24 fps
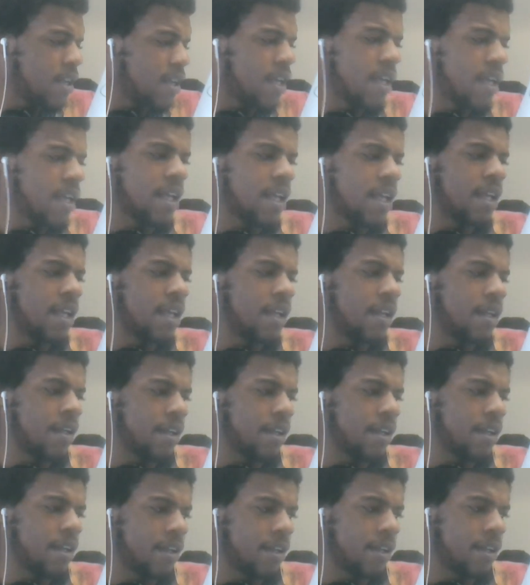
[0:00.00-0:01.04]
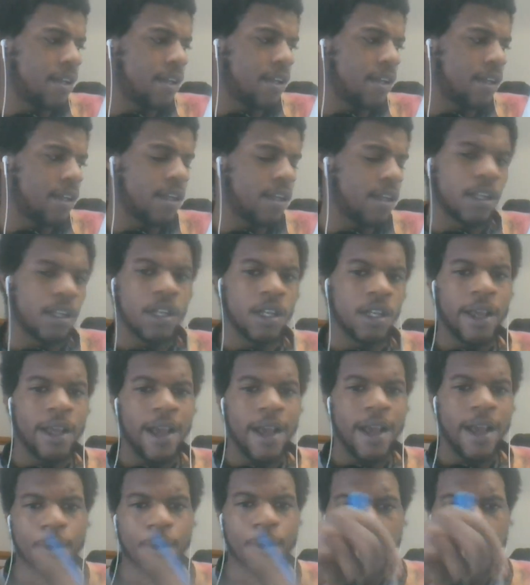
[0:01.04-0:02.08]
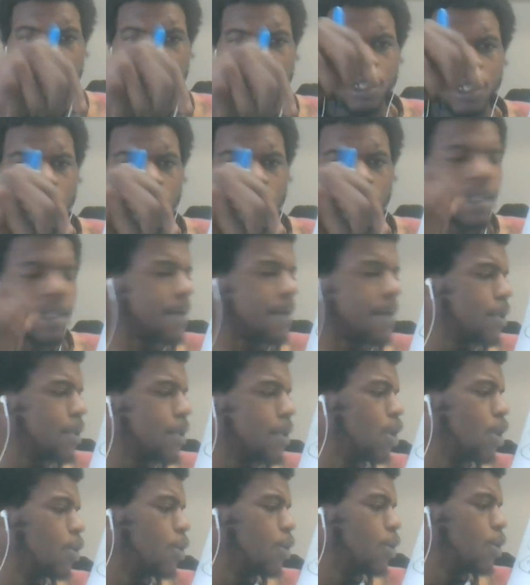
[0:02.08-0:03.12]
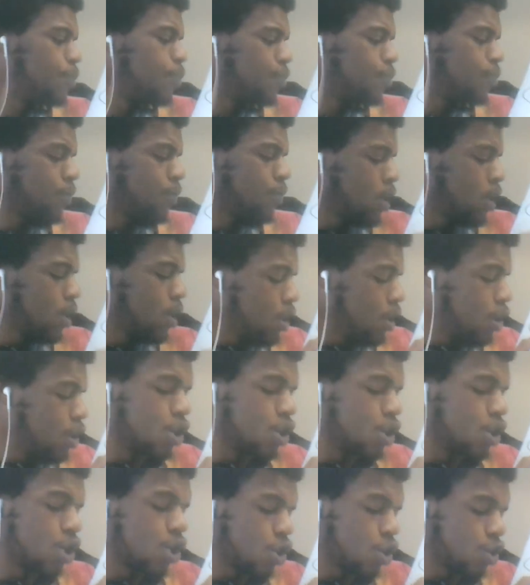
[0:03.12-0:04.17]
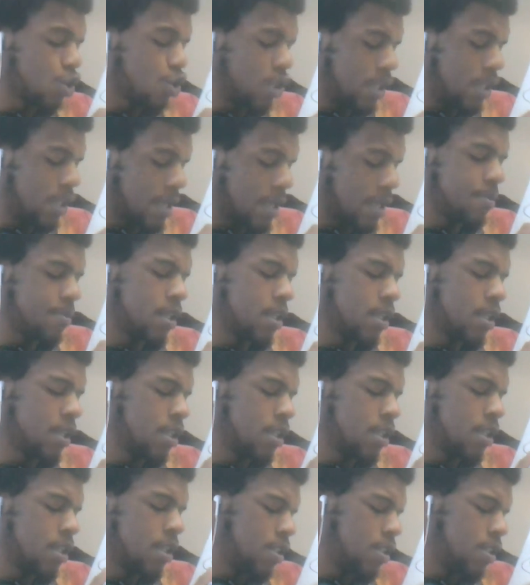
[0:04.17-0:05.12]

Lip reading: in. I will leave the link down below. The third step is,